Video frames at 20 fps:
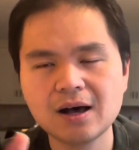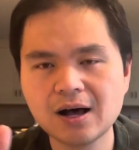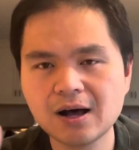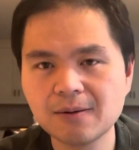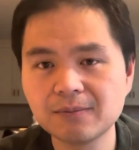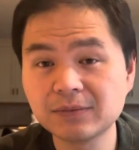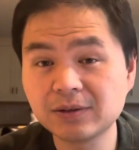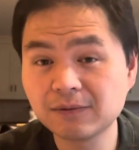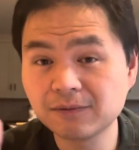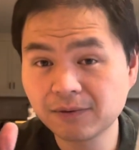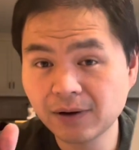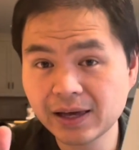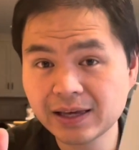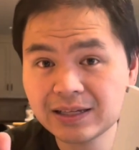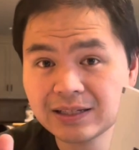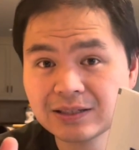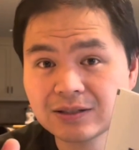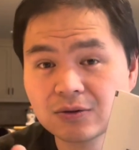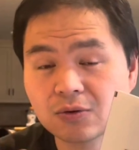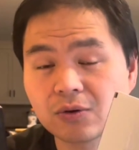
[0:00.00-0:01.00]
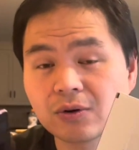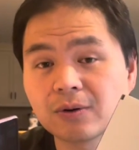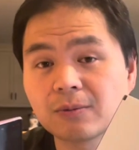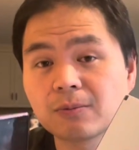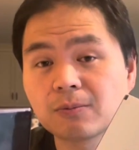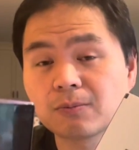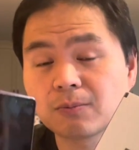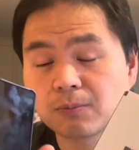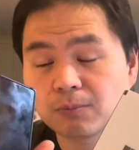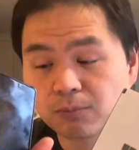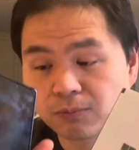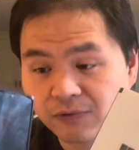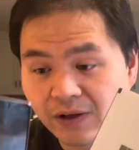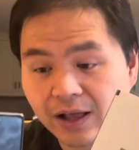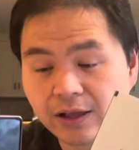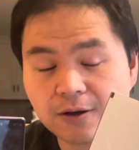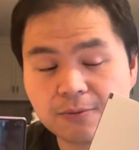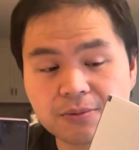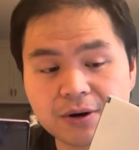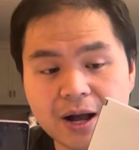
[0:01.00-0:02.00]
device or
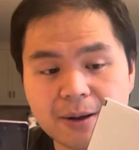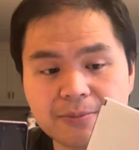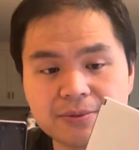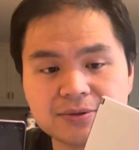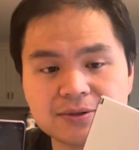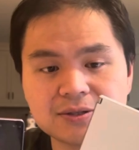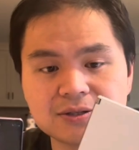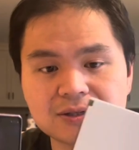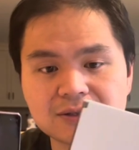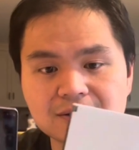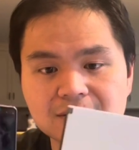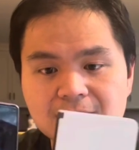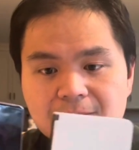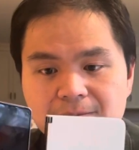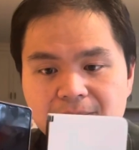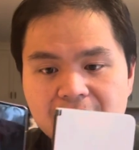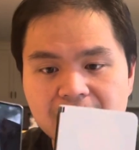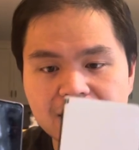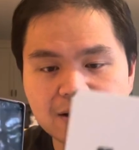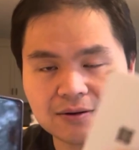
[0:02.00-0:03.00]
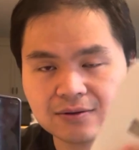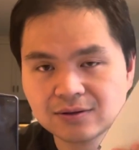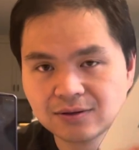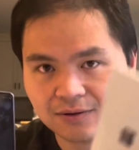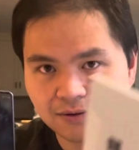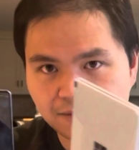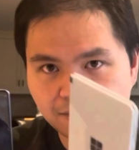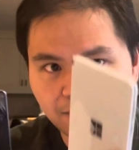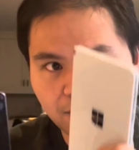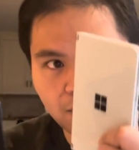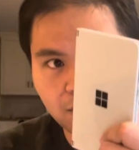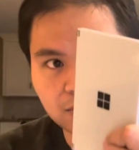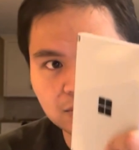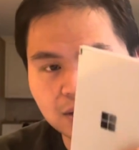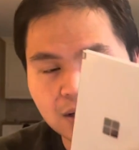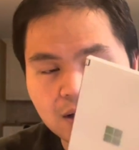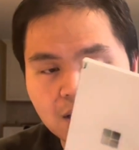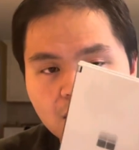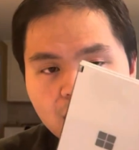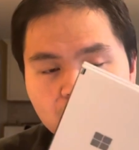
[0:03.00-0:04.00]
value proposition compared to the Fold,
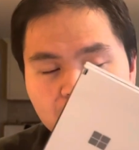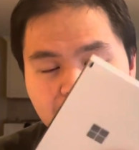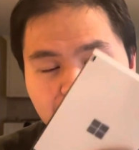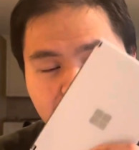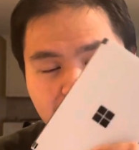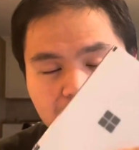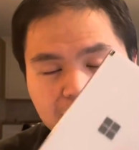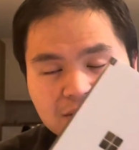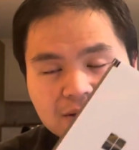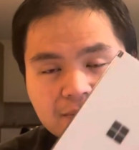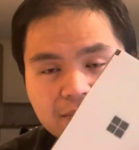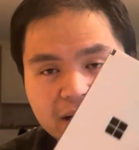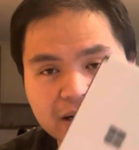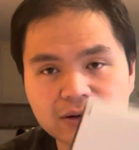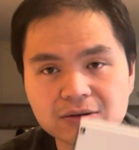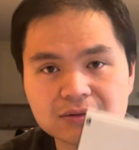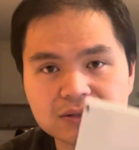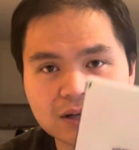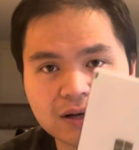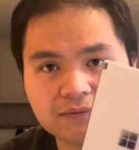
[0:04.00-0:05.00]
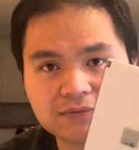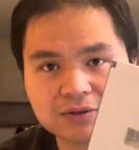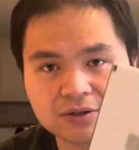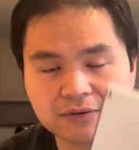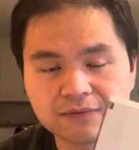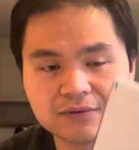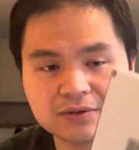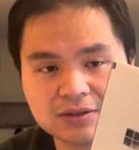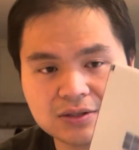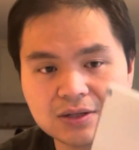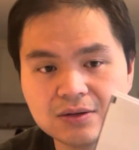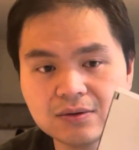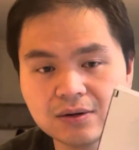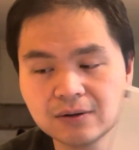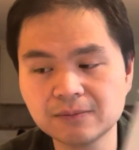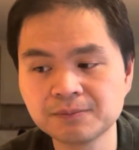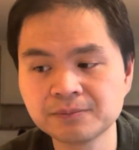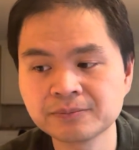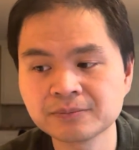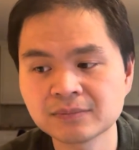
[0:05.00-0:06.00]
compared to the Microsoft Surface Duo.
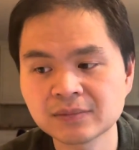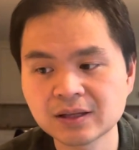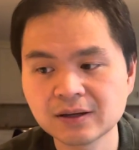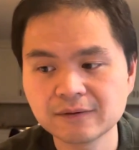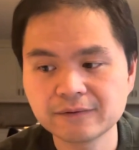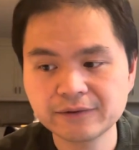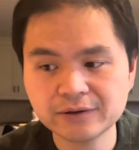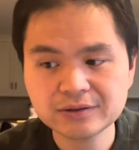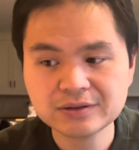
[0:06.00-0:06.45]
First